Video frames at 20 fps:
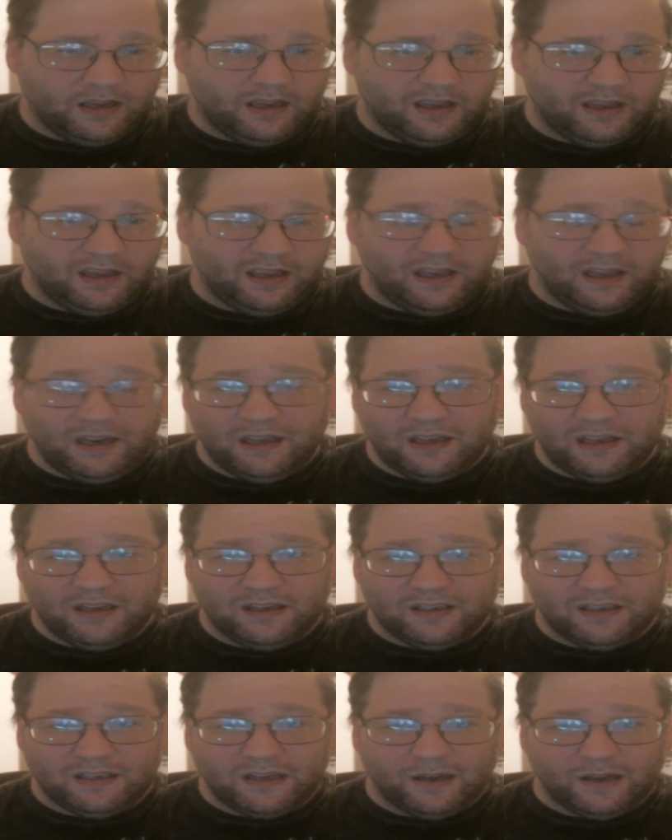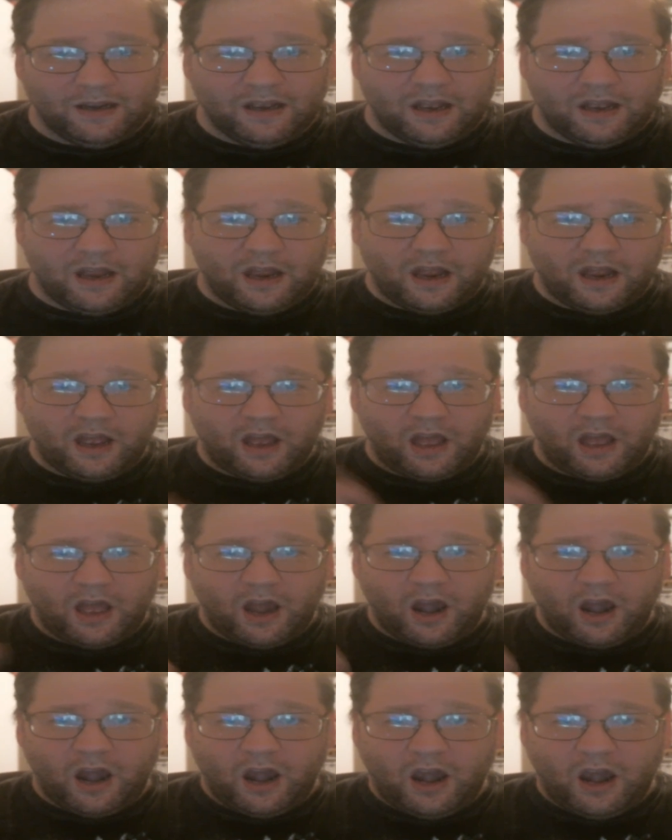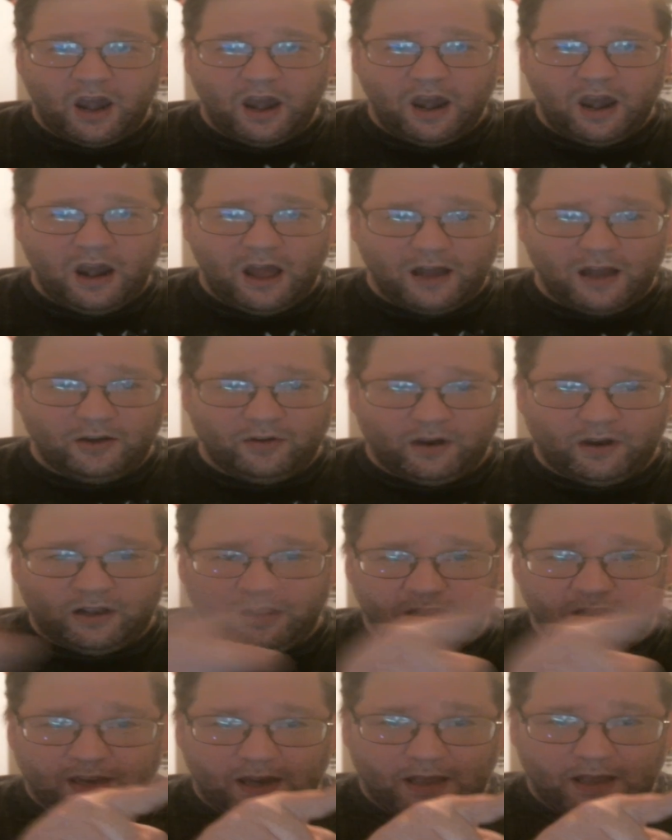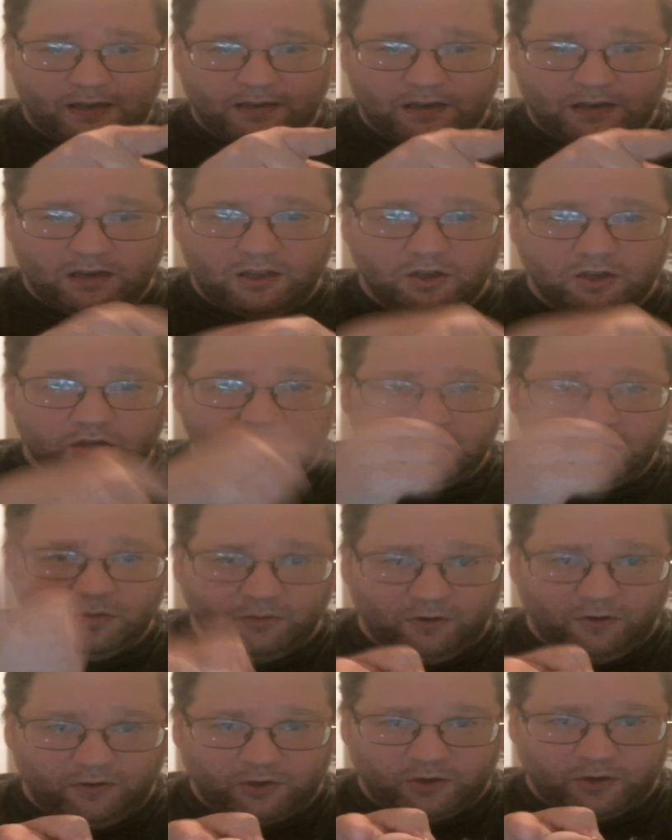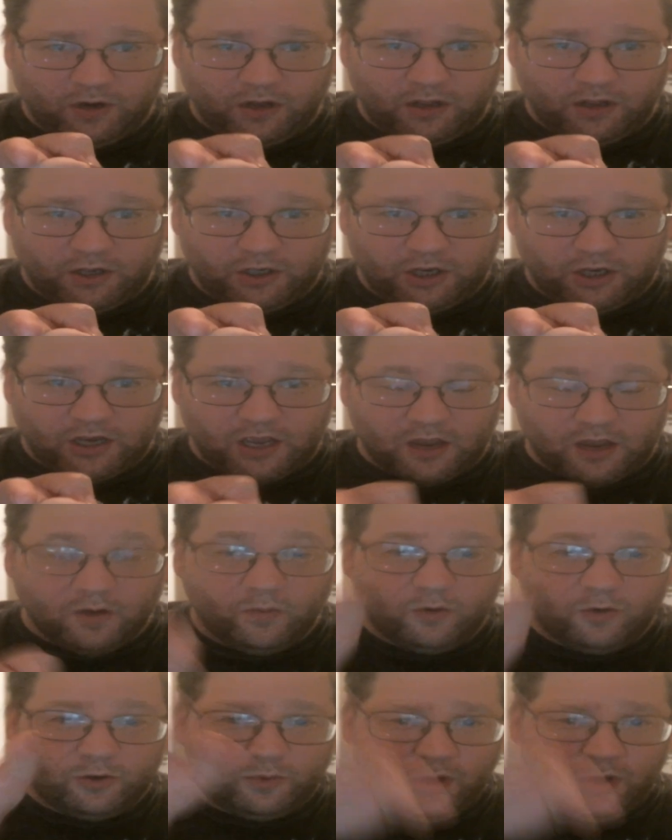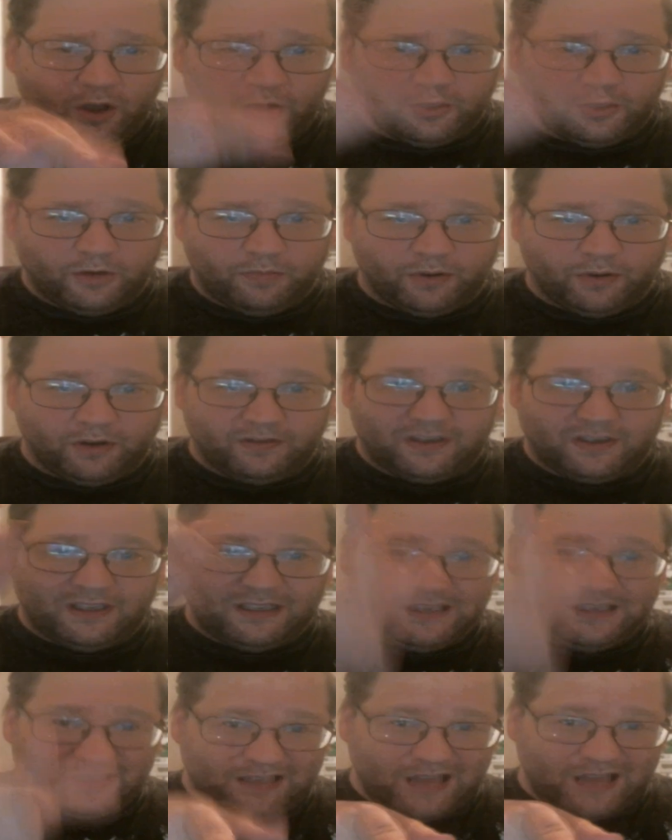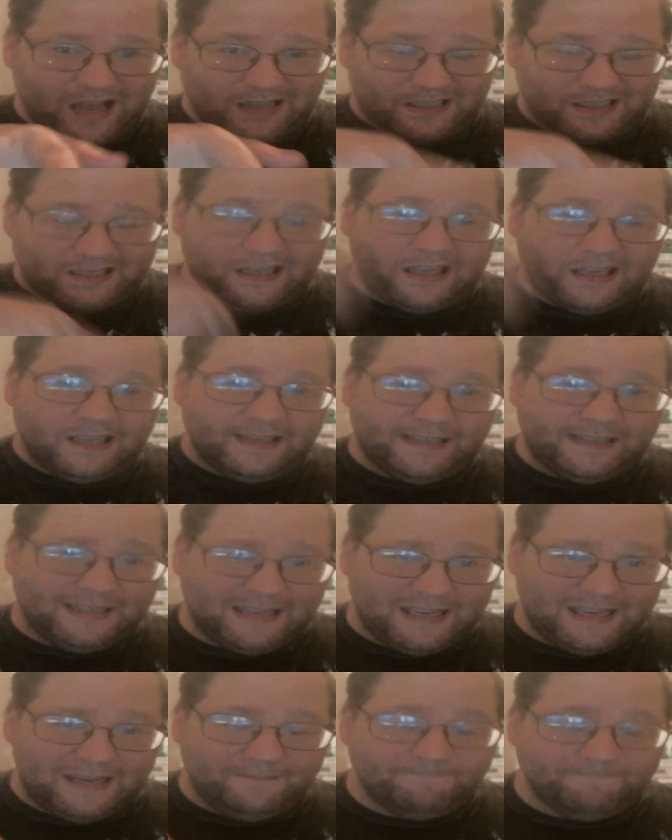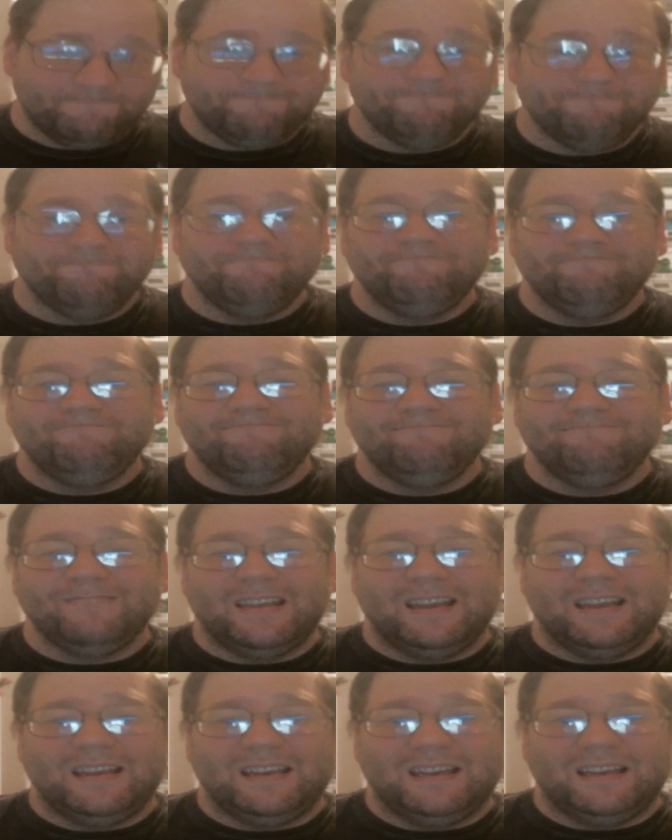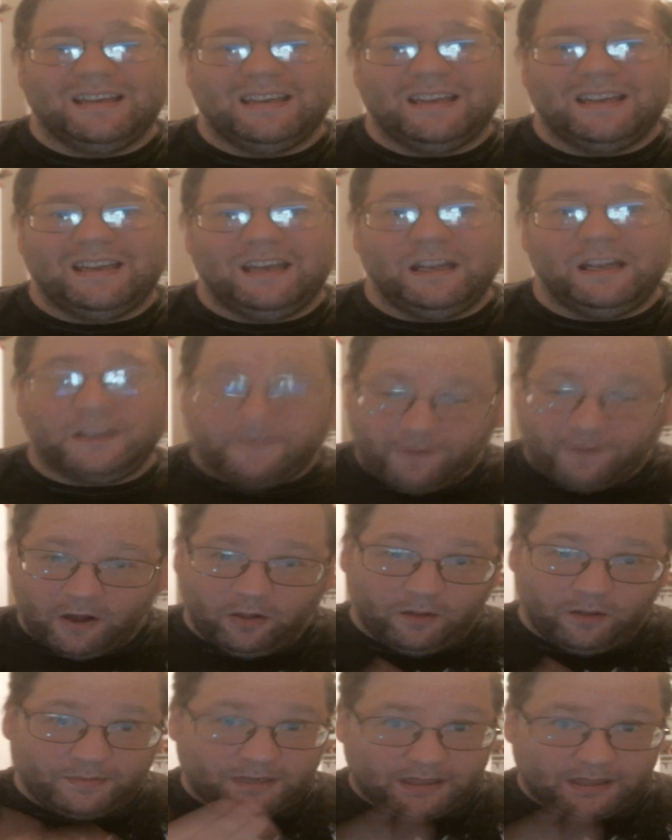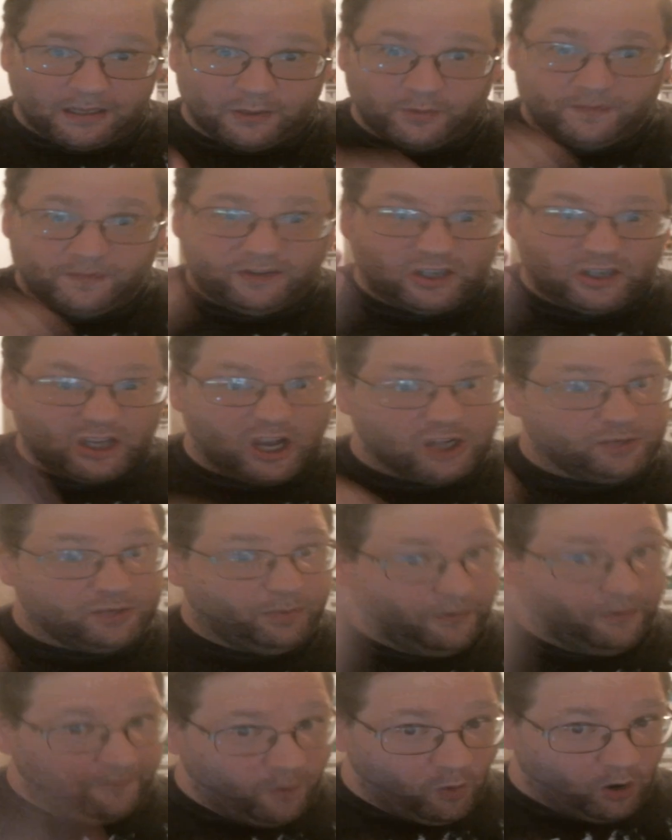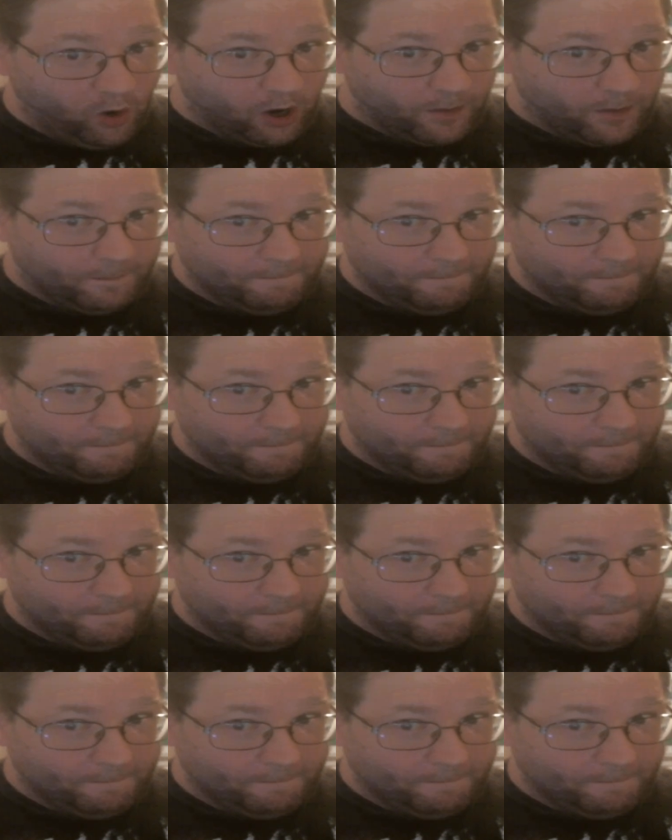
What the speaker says: it is not directly connected to the movie trilogy, which we also previously discussed. See? It's a follow-up to things we've discussed before.